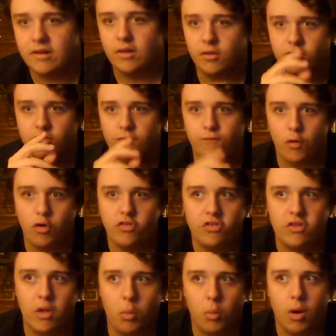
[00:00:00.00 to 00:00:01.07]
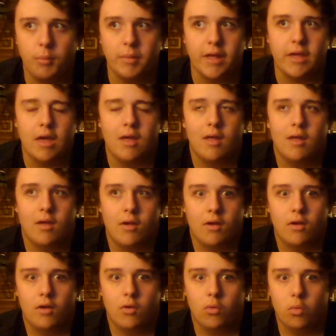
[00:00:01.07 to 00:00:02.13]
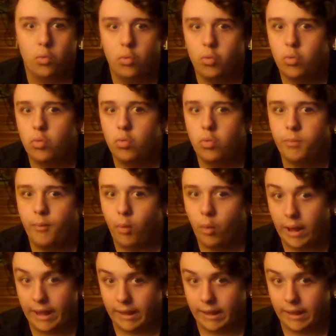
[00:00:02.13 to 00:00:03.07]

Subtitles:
is the first deal where I'm like, ooh boy.